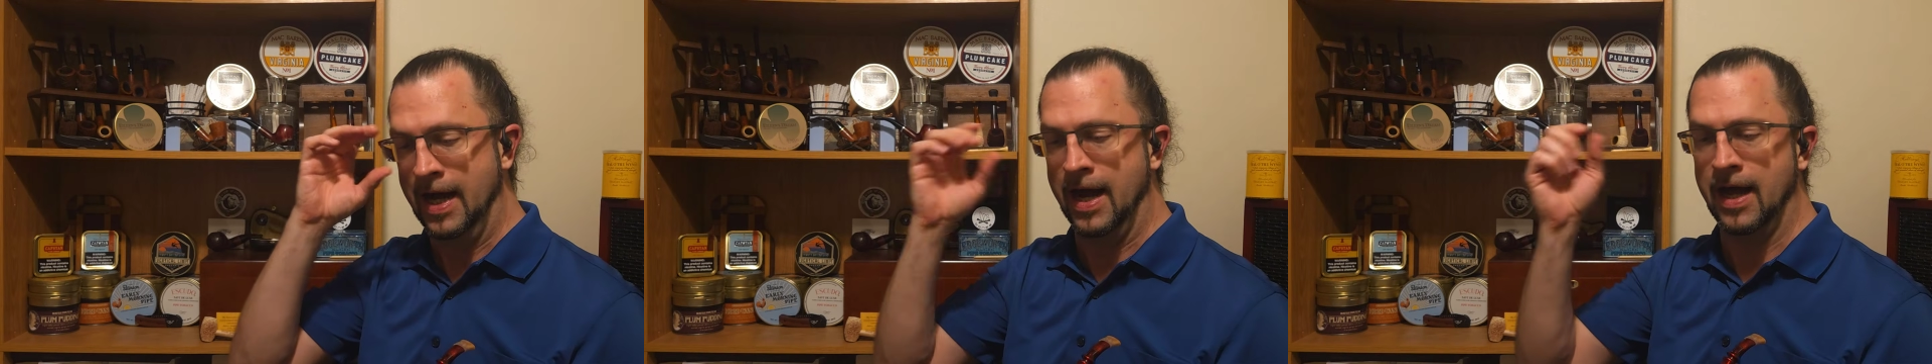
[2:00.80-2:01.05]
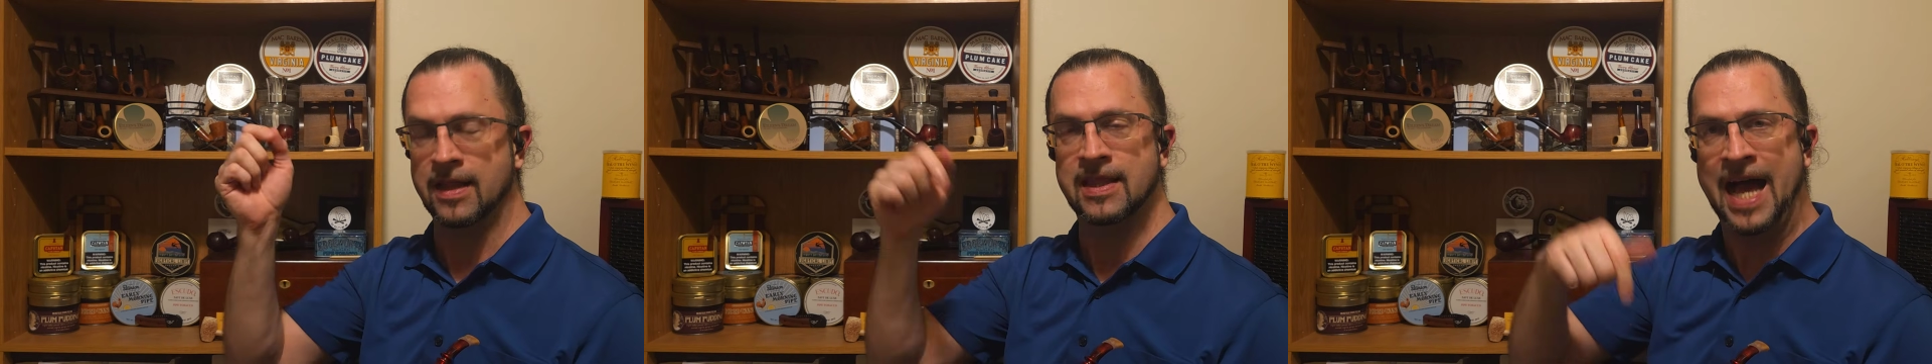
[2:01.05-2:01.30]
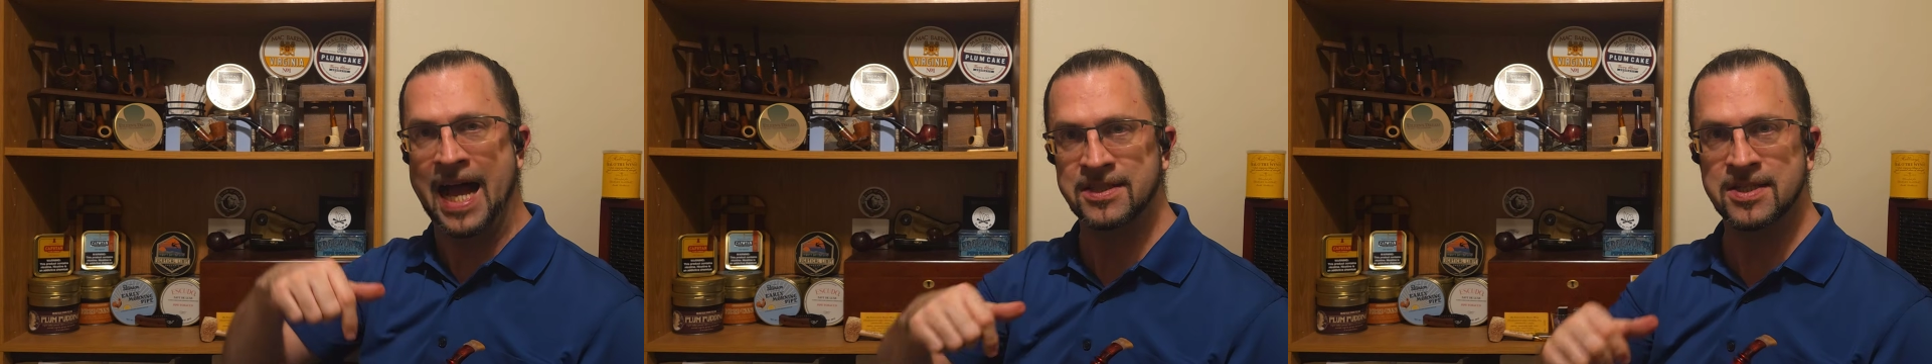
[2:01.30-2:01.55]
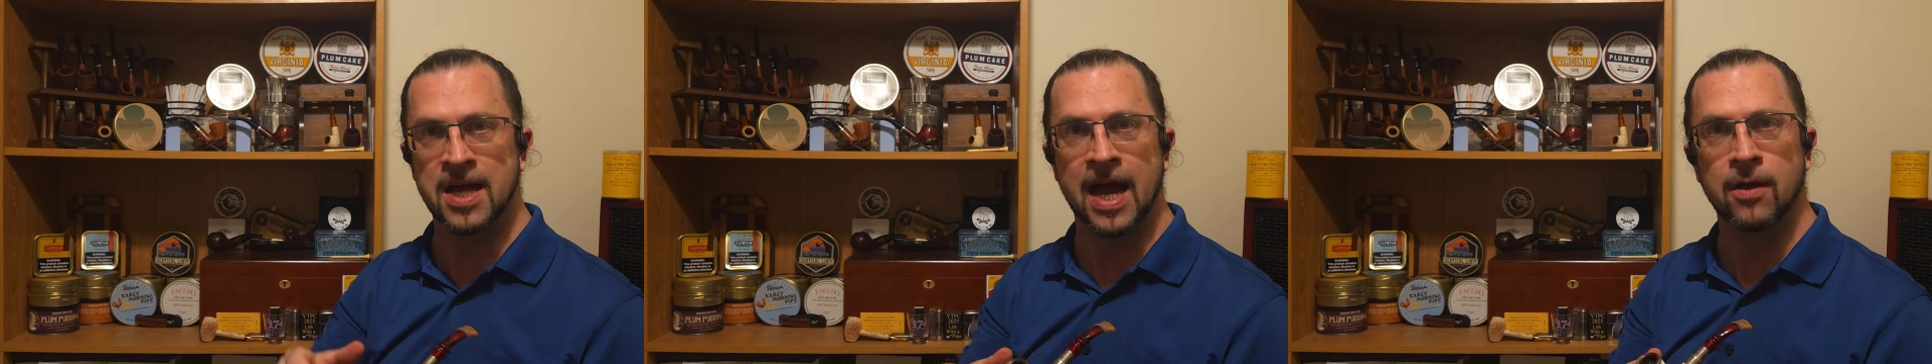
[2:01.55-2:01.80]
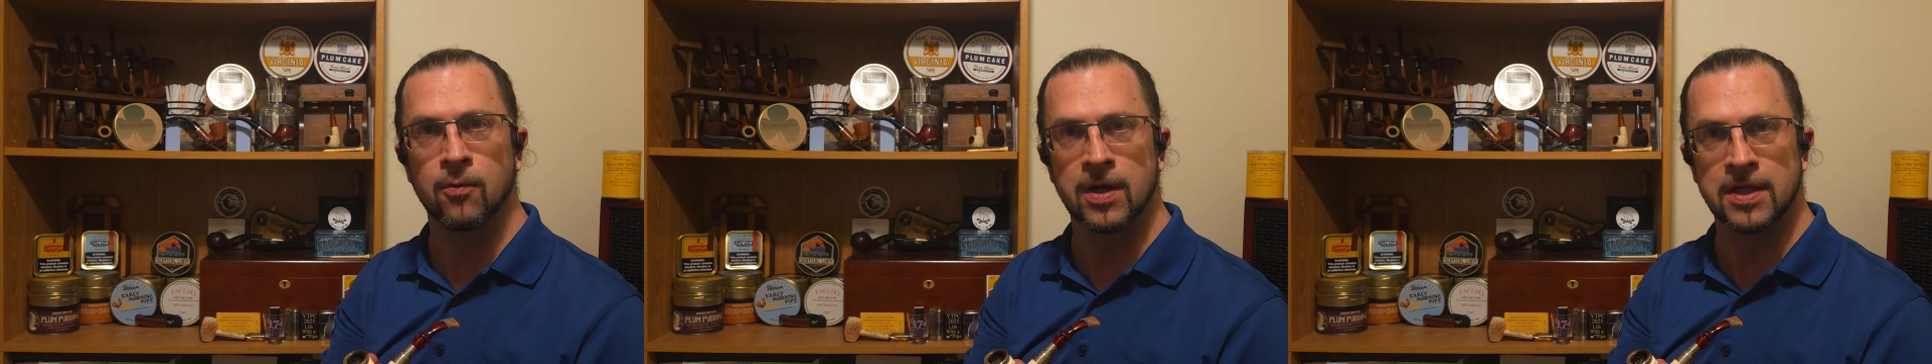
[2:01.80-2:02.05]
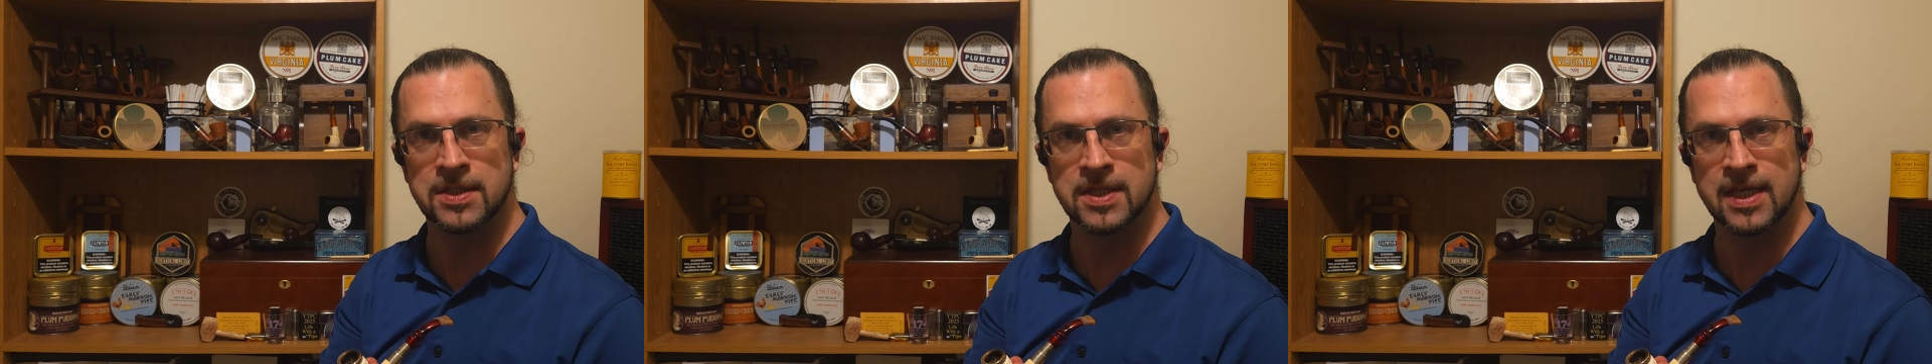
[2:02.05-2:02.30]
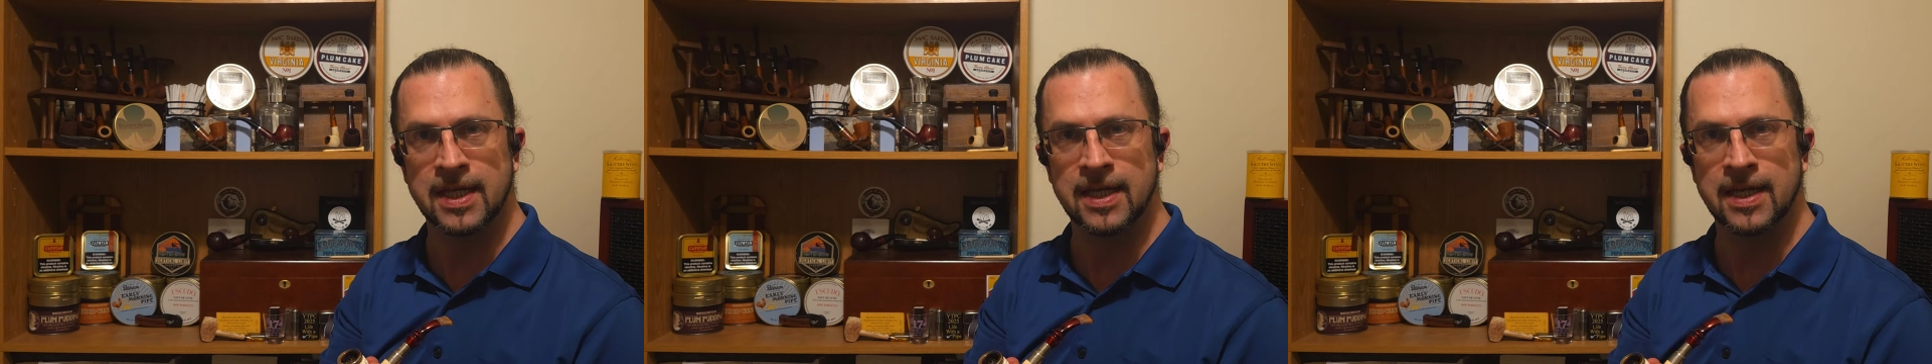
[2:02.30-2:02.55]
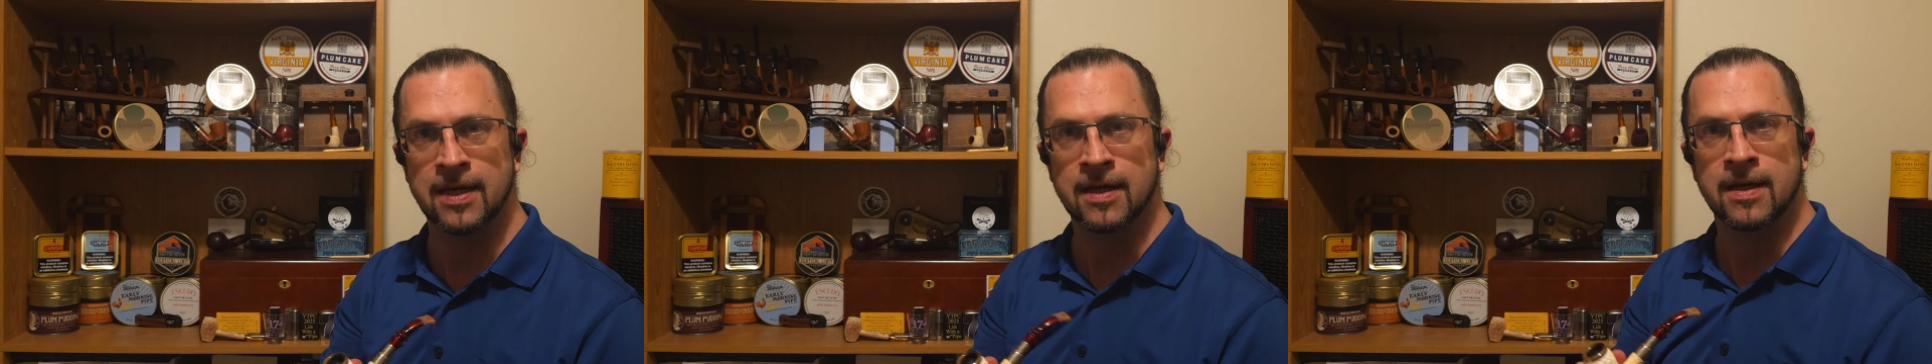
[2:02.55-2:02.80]
Last night was
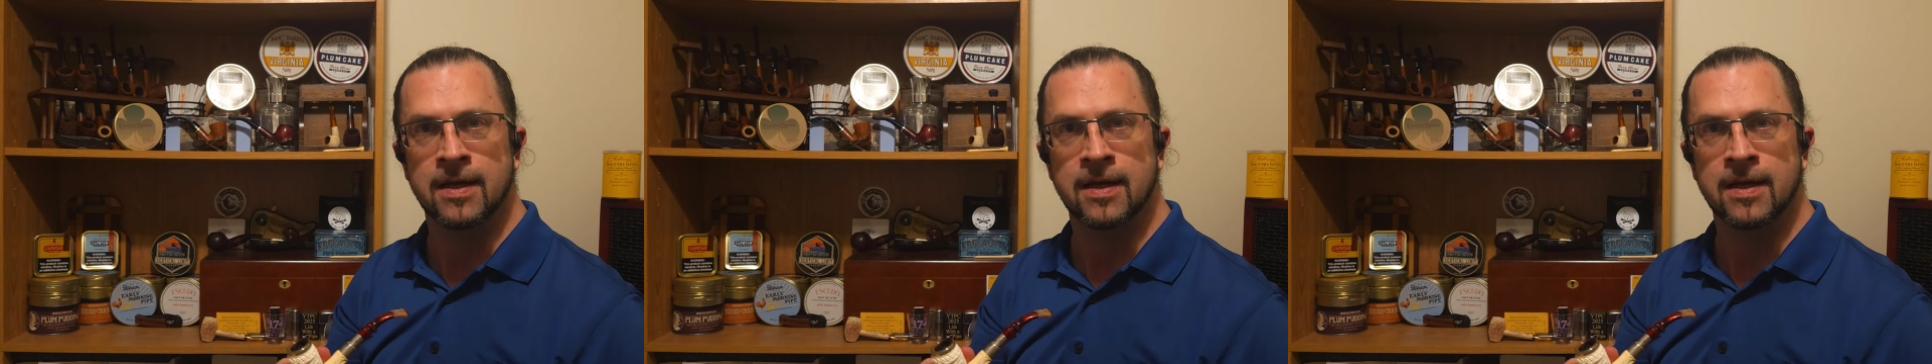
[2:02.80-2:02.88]
the